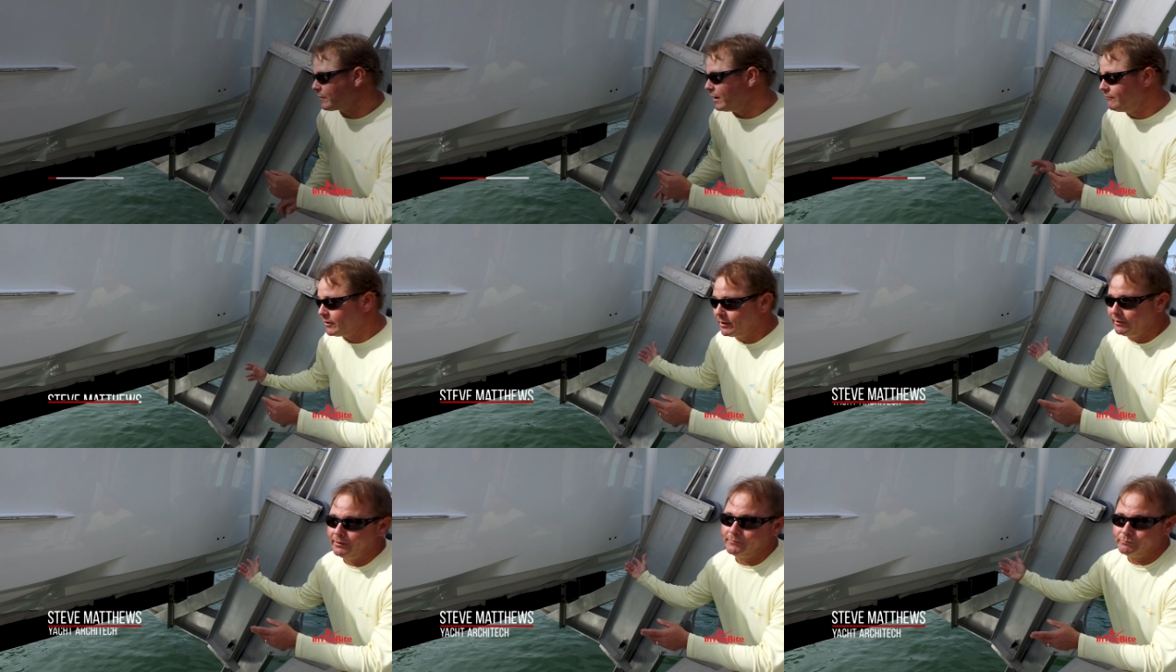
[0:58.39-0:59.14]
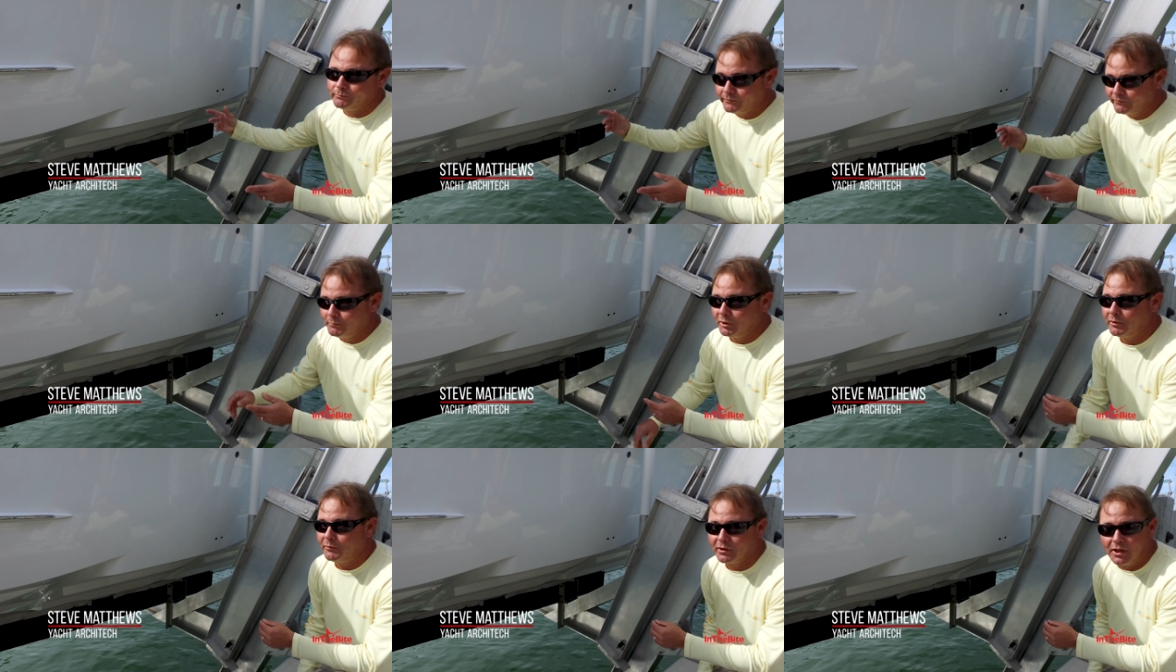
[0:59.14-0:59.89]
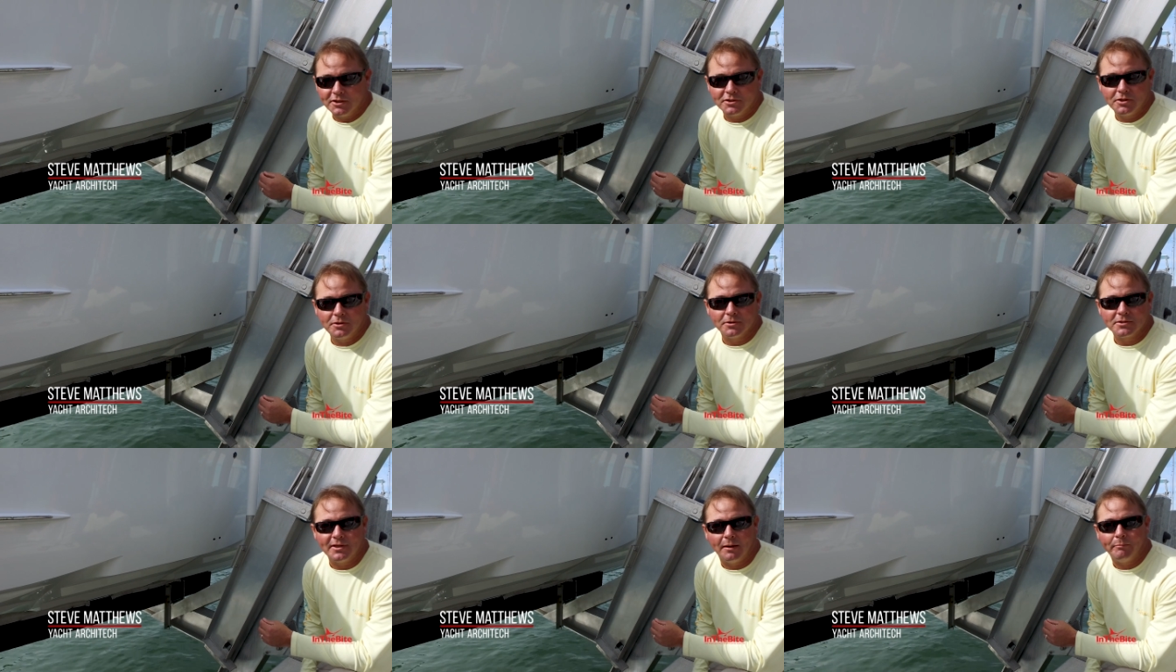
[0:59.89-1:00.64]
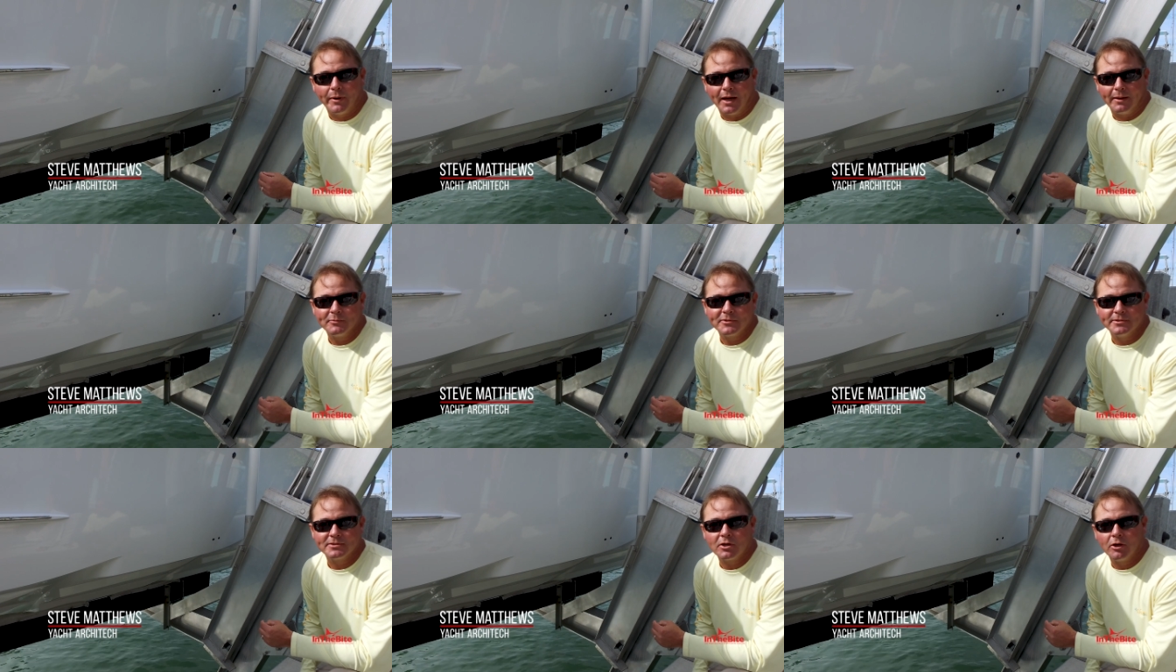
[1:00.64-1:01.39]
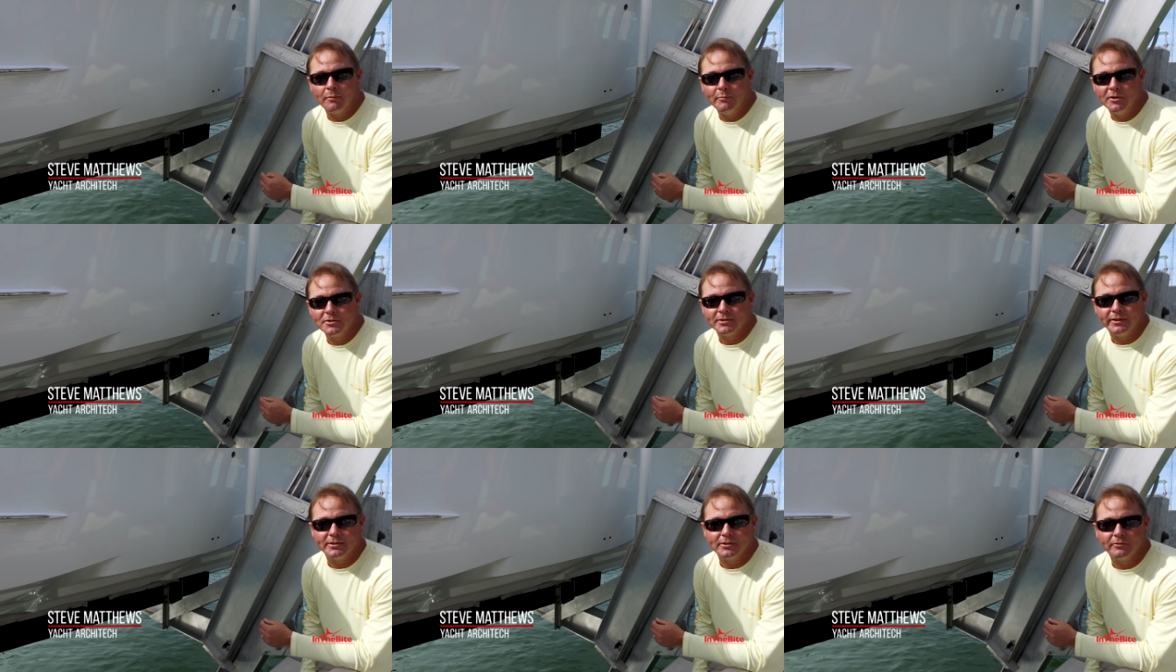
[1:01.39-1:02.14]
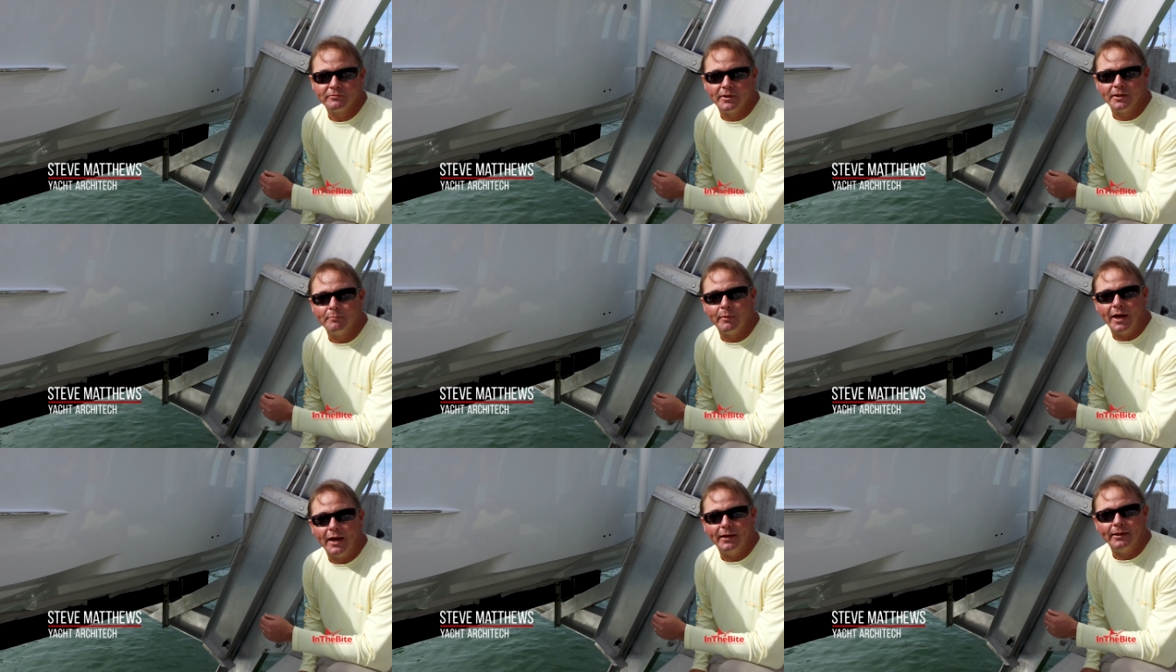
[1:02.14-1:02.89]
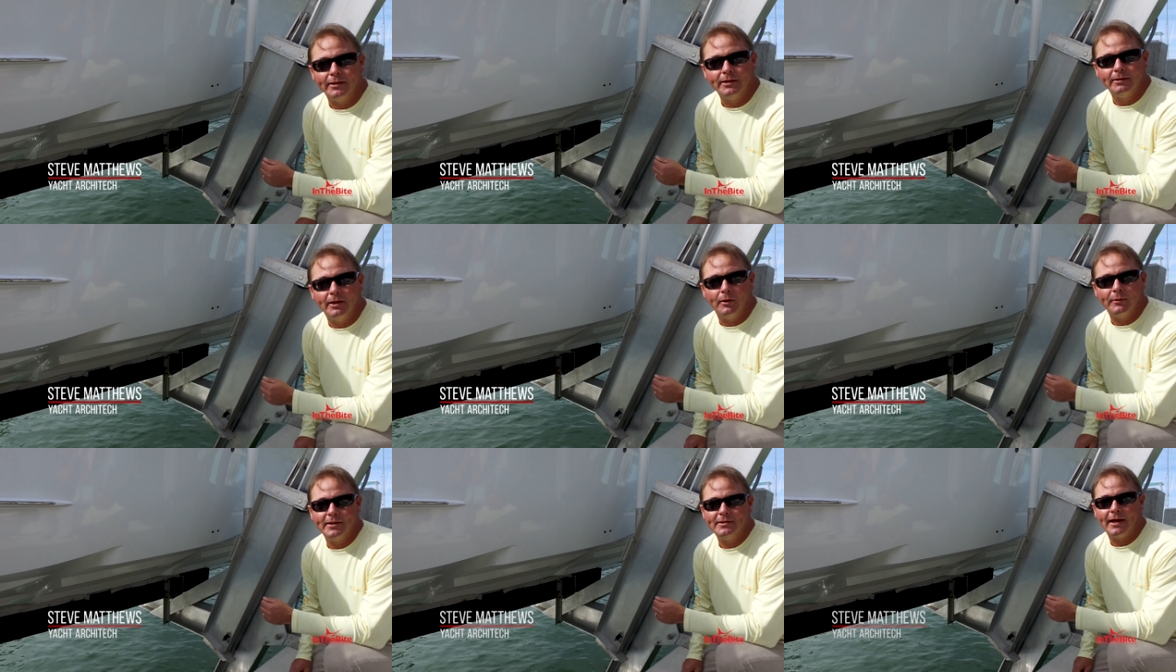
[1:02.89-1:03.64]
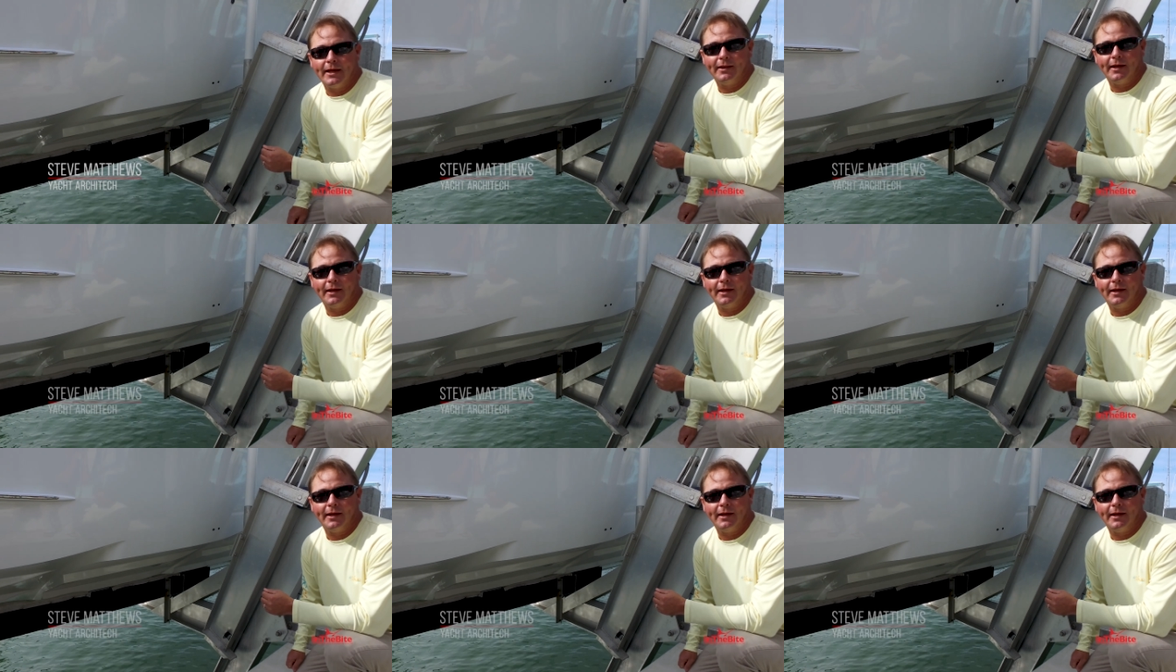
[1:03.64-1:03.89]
I'm very familiar with longitudinal step bottoms. since Carl Moesly is a good friend of mine, and you know he had